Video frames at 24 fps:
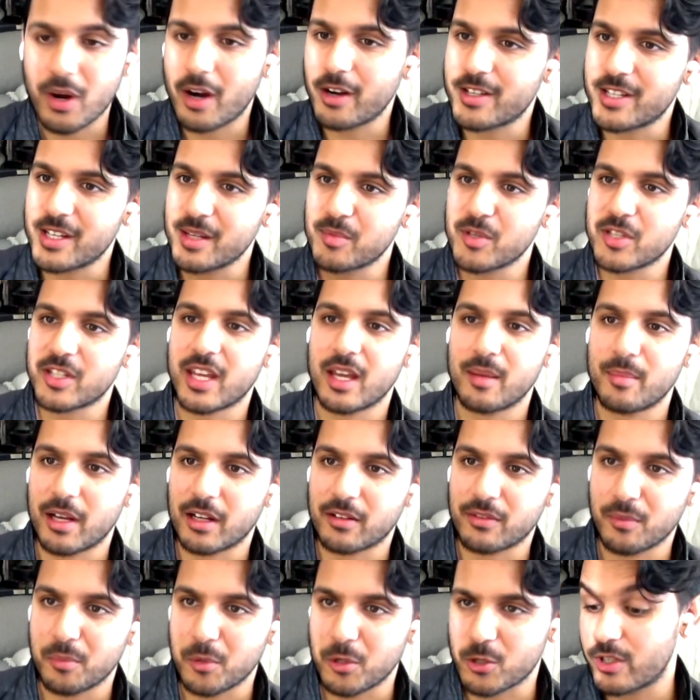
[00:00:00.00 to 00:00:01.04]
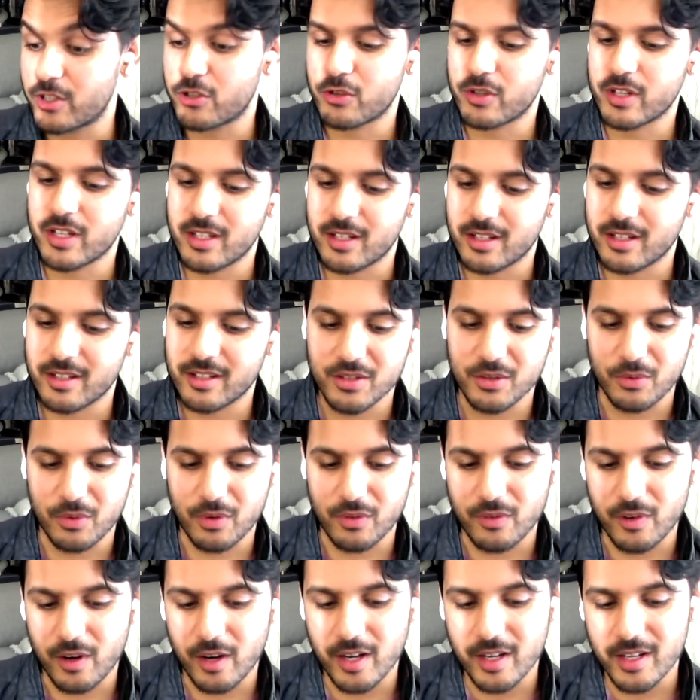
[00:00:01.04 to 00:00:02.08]
So our team just came back from a retreat. So
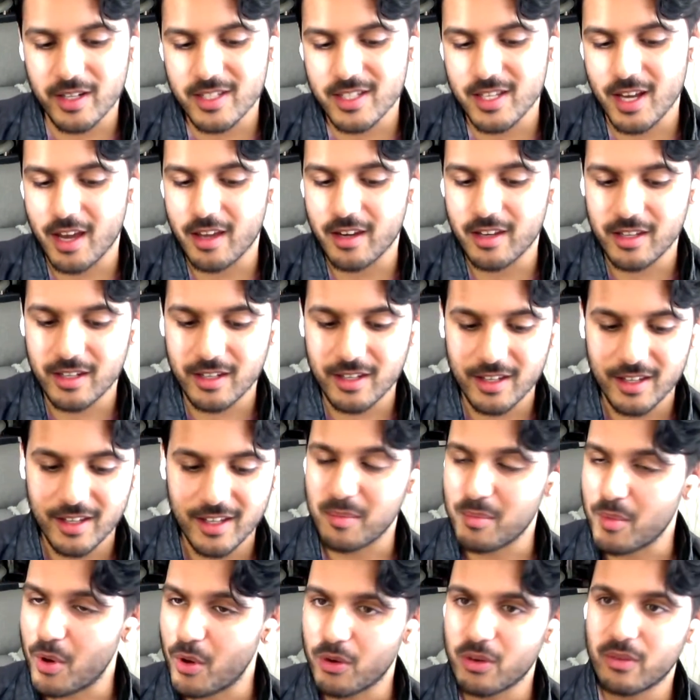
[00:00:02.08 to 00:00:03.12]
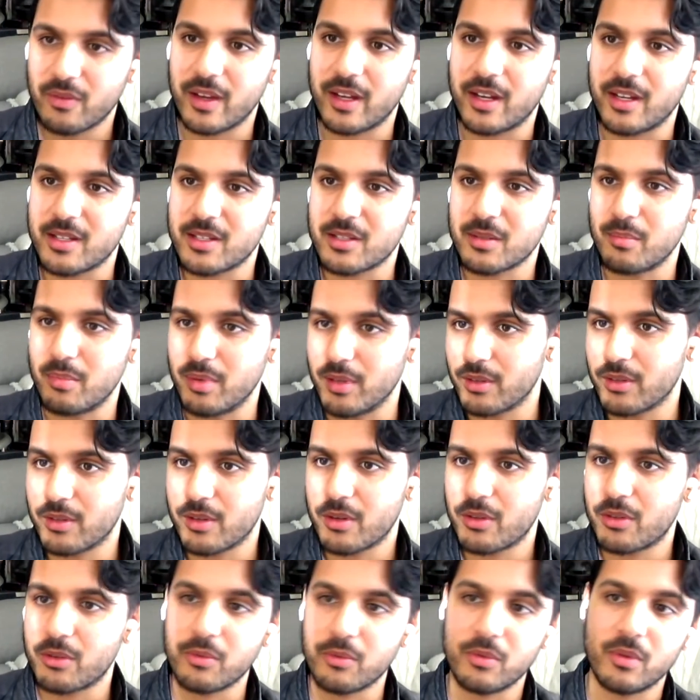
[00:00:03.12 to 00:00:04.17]
we're very excited and motivated to
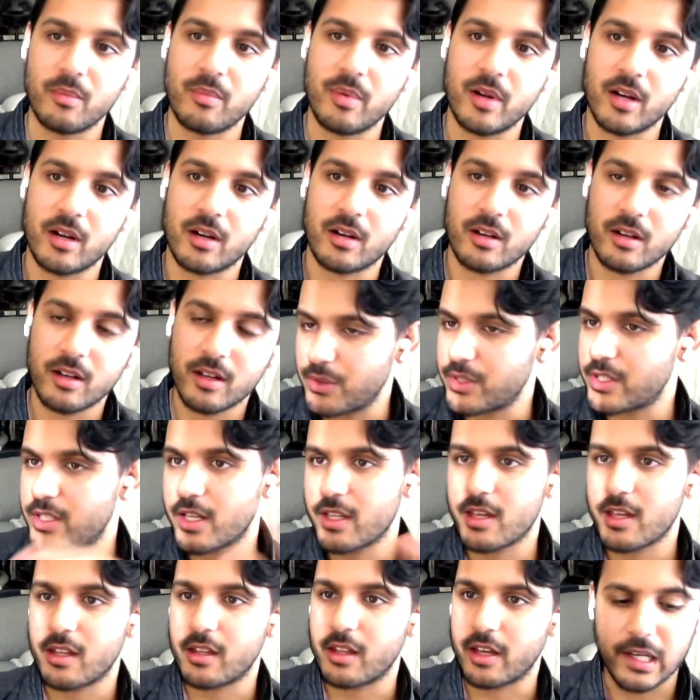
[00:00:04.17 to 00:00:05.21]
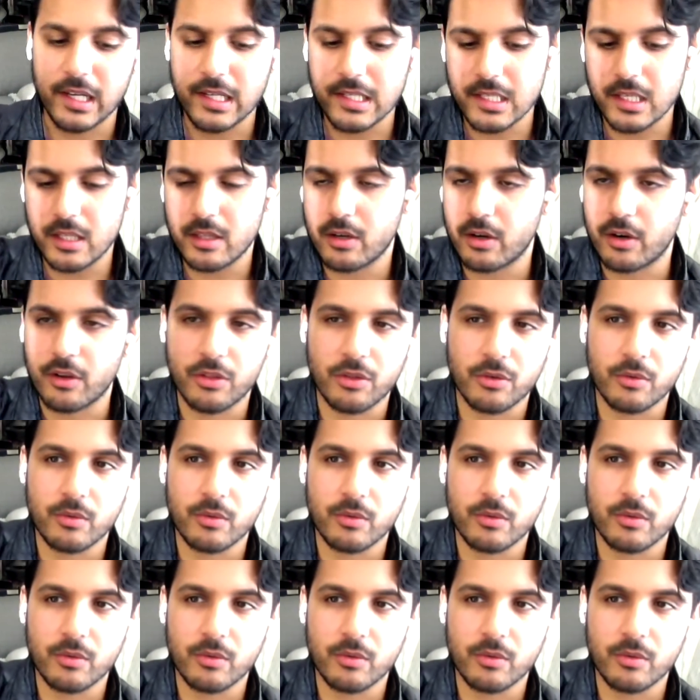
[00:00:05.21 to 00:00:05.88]
build through the bear. I would say that, like I said, there